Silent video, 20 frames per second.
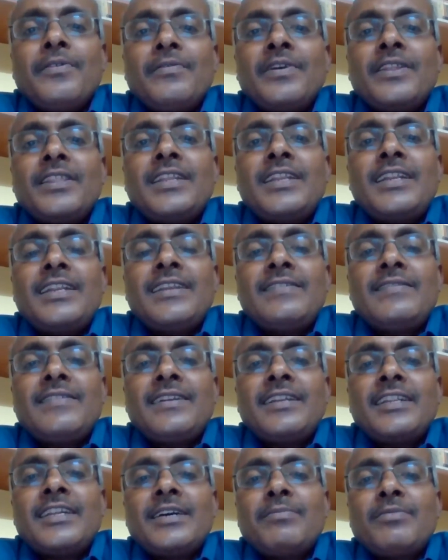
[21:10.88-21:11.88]
Whether it is
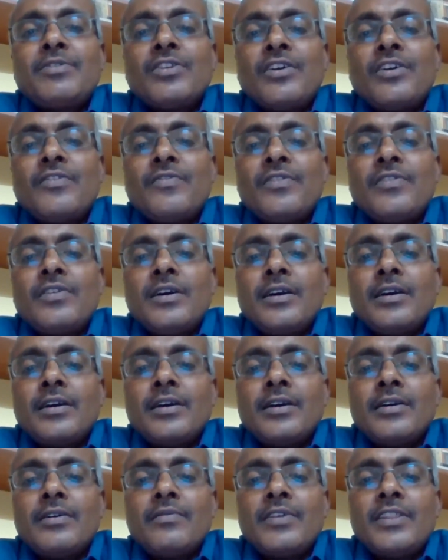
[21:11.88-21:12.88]
in terms of
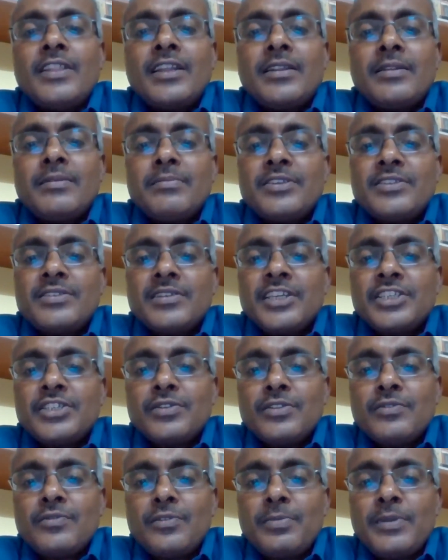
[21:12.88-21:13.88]
whether Mr.
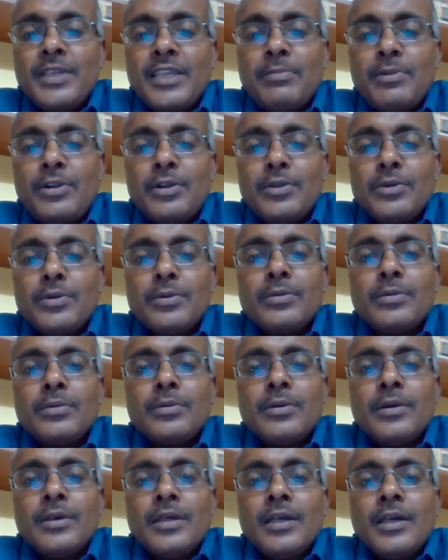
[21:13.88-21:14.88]
Ashwath would be able to